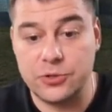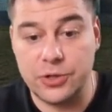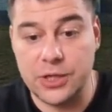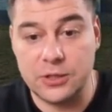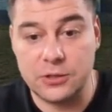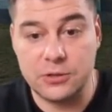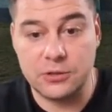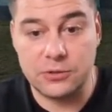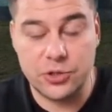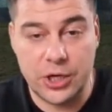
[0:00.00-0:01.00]
You can
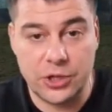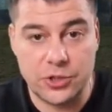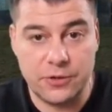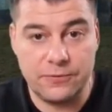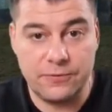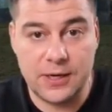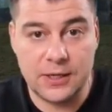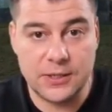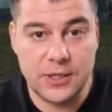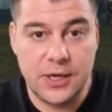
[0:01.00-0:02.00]
uh, change the
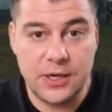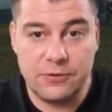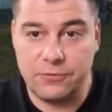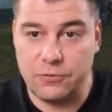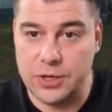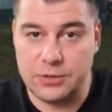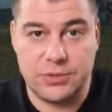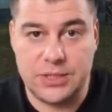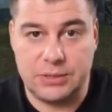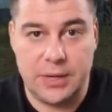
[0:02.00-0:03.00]
font for
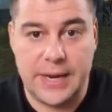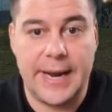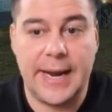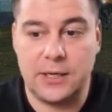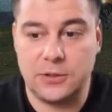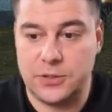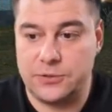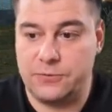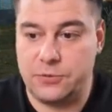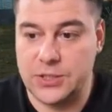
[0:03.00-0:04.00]
some else,
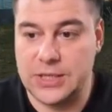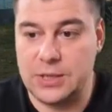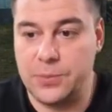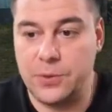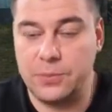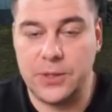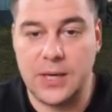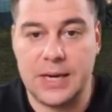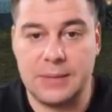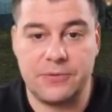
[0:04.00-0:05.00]
for example, but
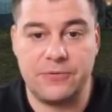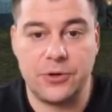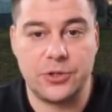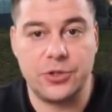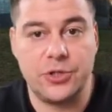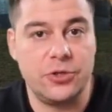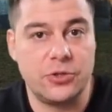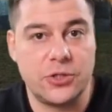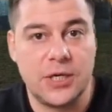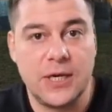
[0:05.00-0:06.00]
I prefer to
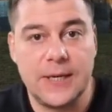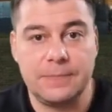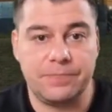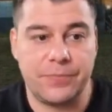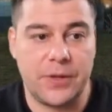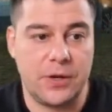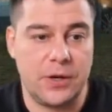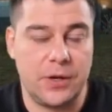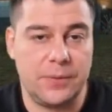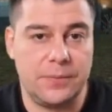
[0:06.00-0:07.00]
use
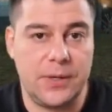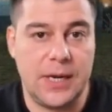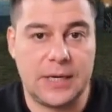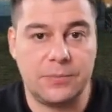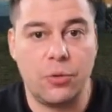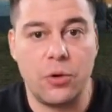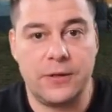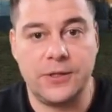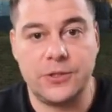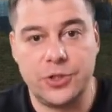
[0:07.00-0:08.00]
uh, not more
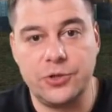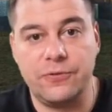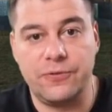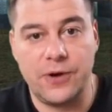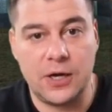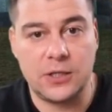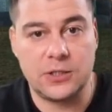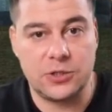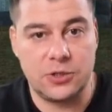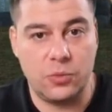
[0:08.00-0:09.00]
than two
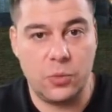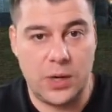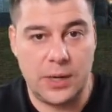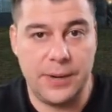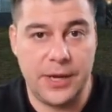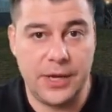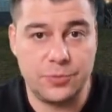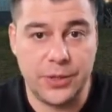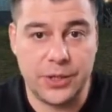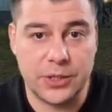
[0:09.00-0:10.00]
fonts on one
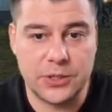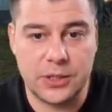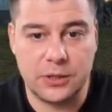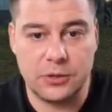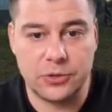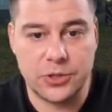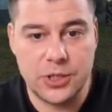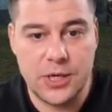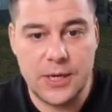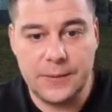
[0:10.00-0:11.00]
page, because it looks
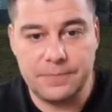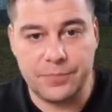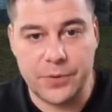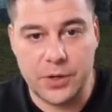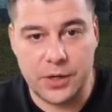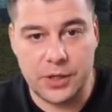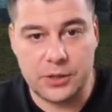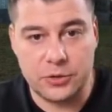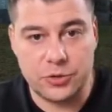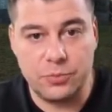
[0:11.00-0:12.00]
uh, it
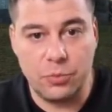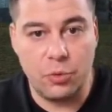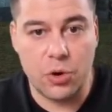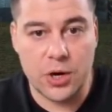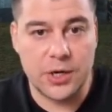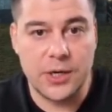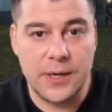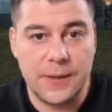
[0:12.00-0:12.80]
looks more